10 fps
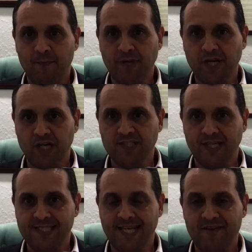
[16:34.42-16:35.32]
because
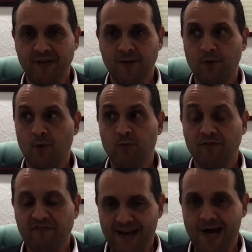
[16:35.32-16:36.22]
it's having a
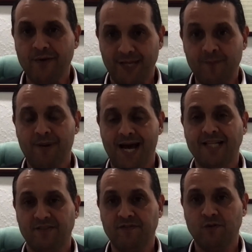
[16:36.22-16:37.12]
profound impact in